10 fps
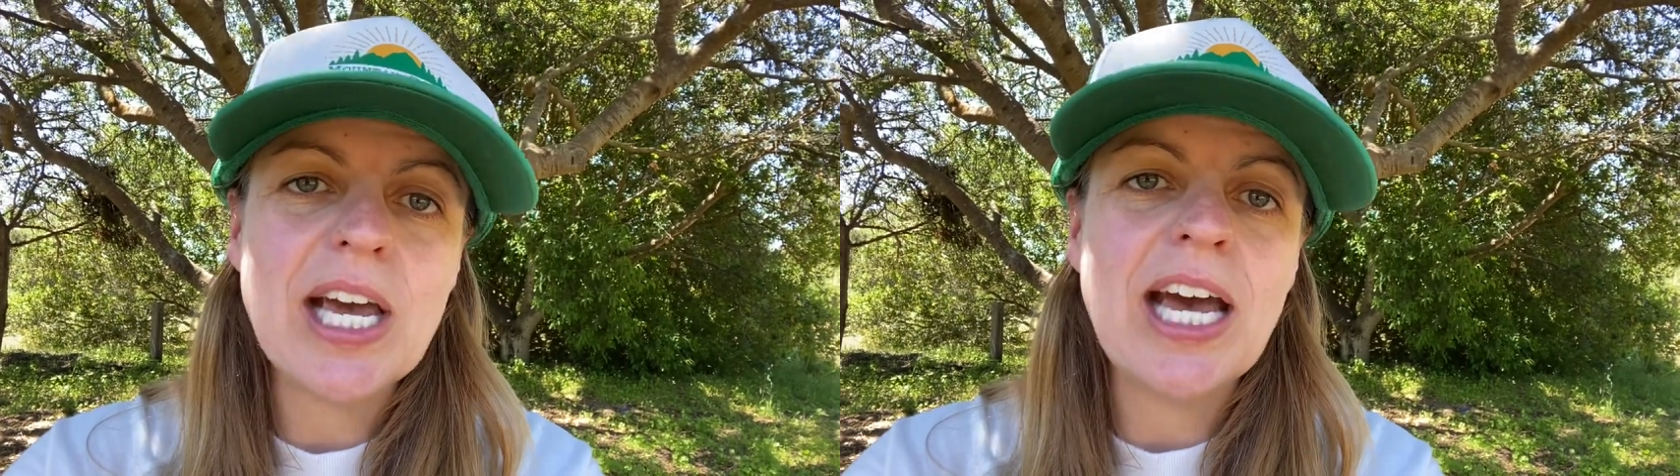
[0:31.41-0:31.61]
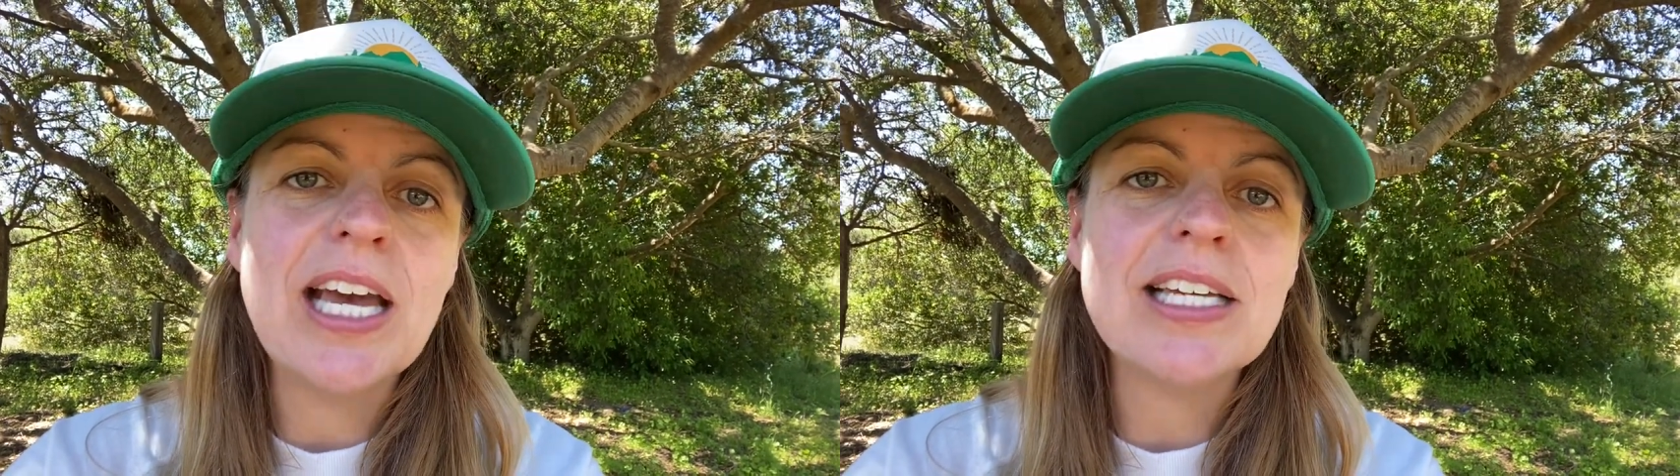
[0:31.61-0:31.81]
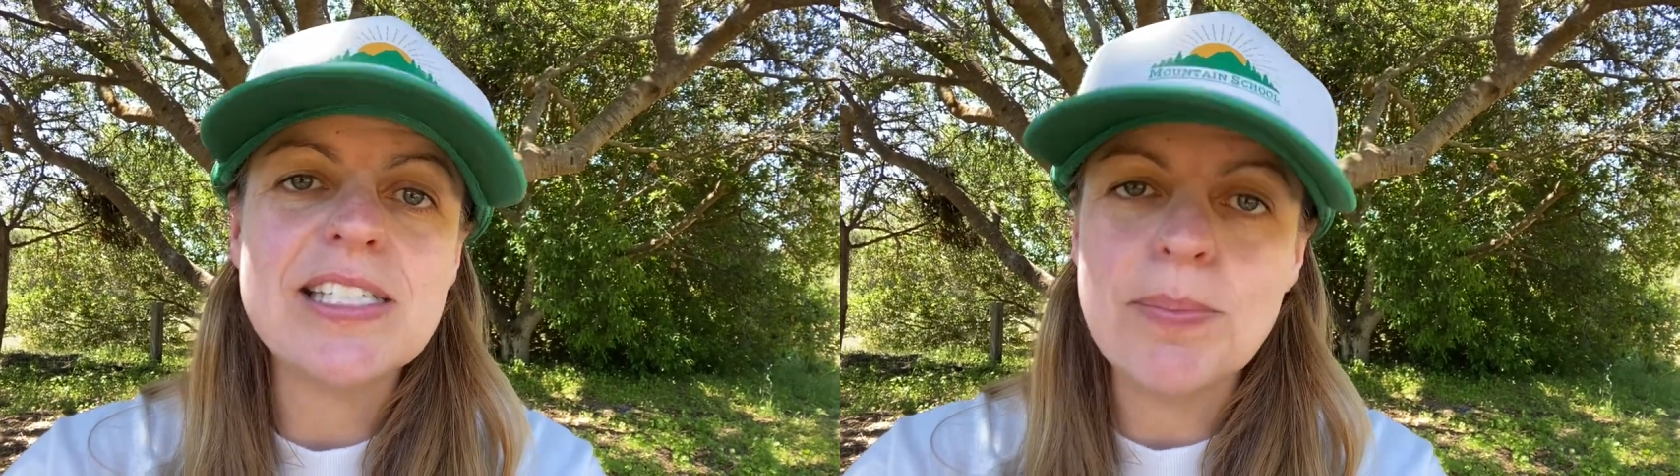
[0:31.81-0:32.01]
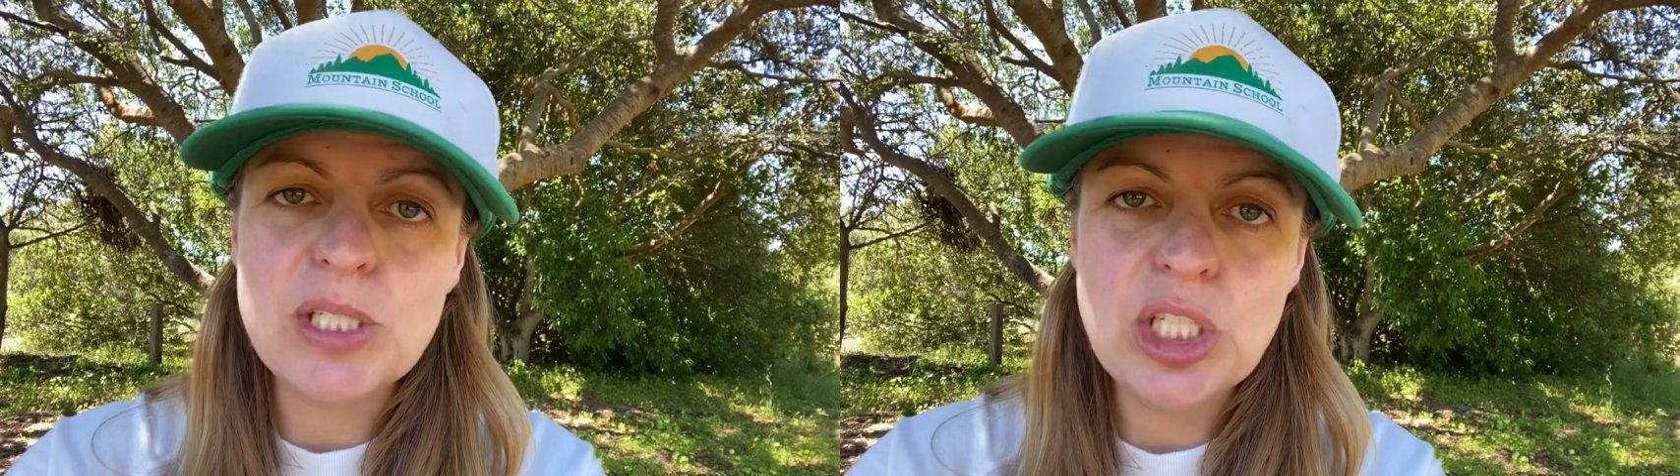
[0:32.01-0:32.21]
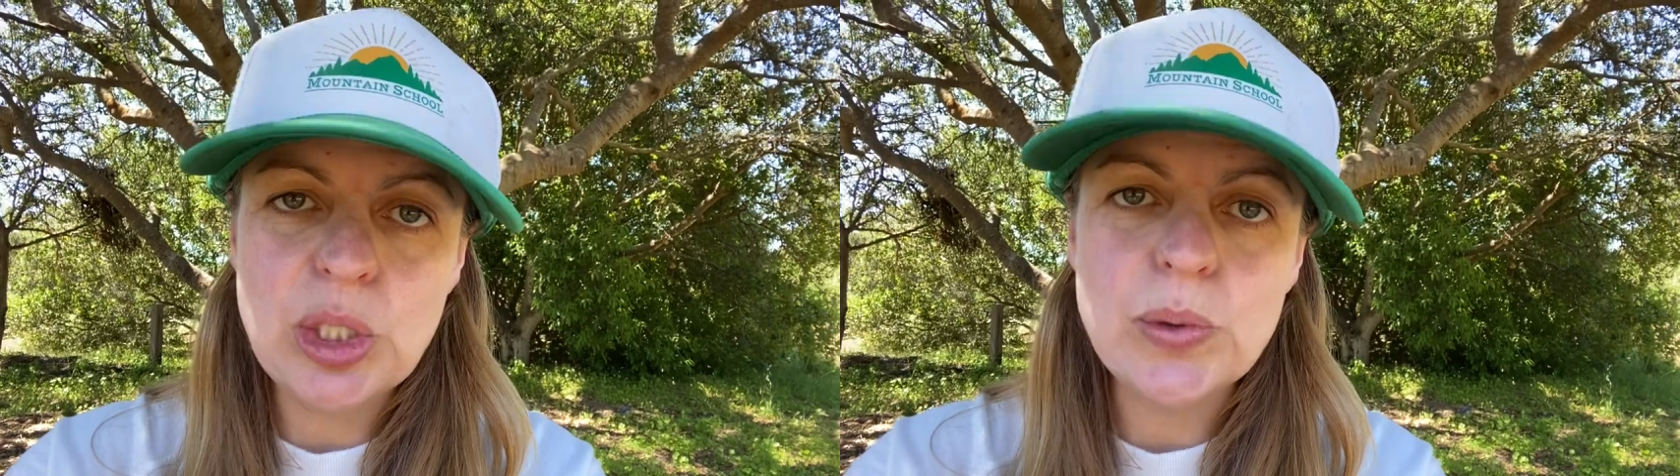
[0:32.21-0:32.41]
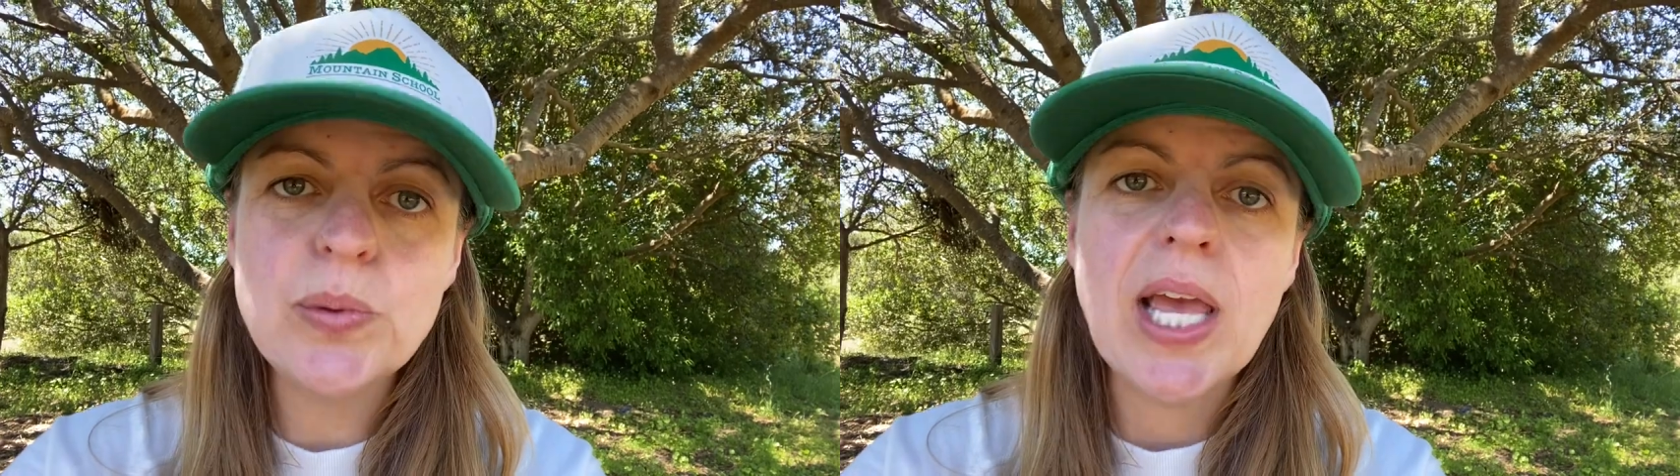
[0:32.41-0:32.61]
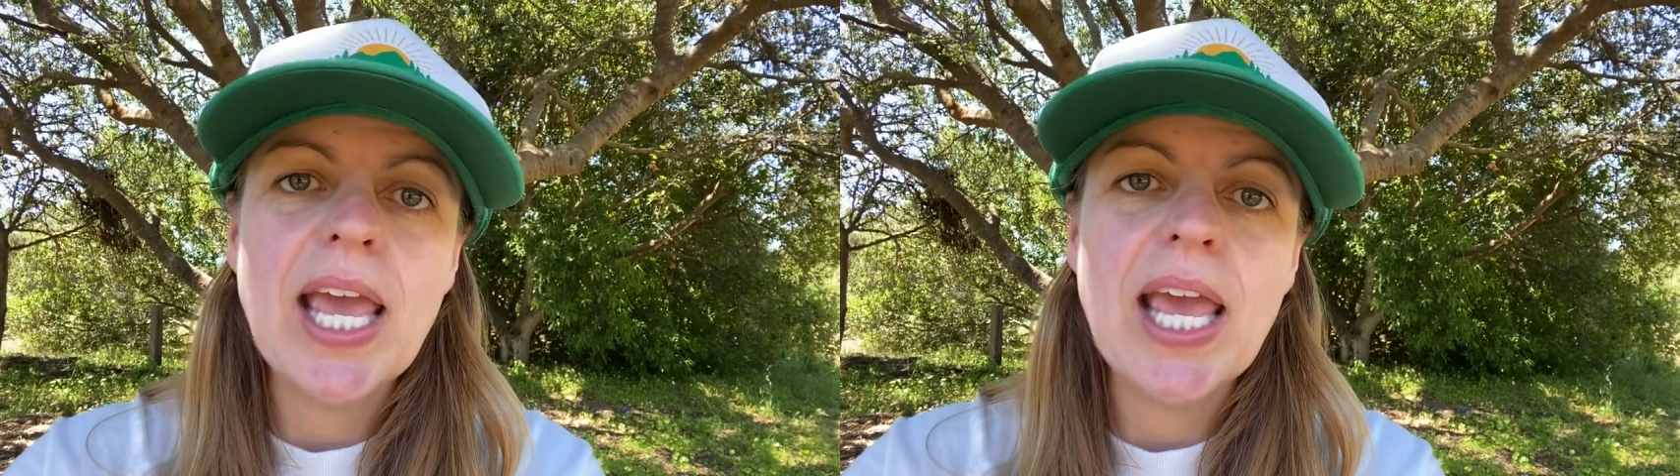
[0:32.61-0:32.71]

uh, it's up to you.